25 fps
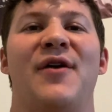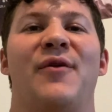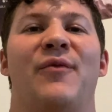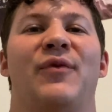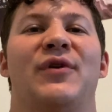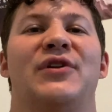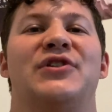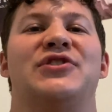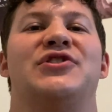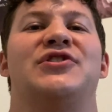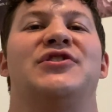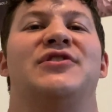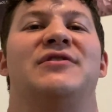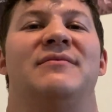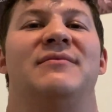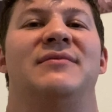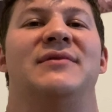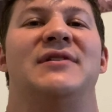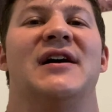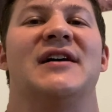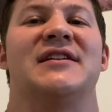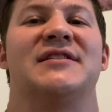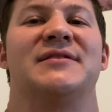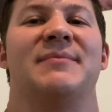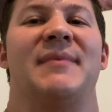which
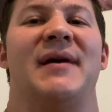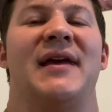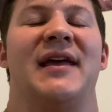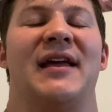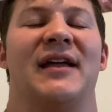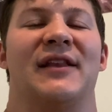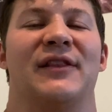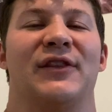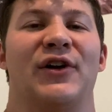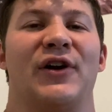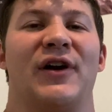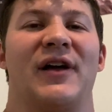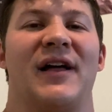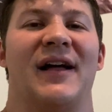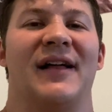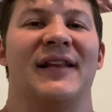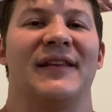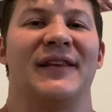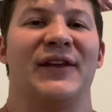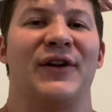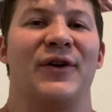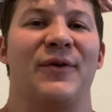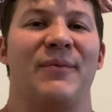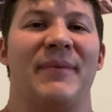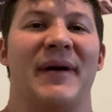does make it look a
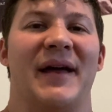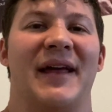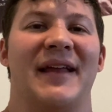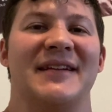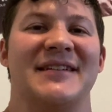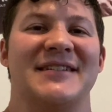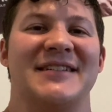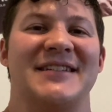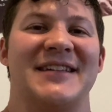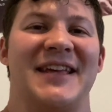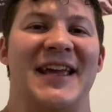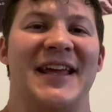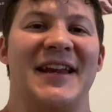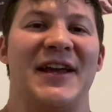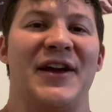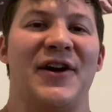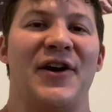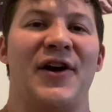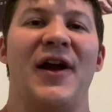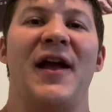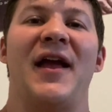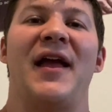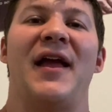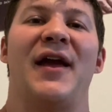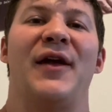little bit skinnier.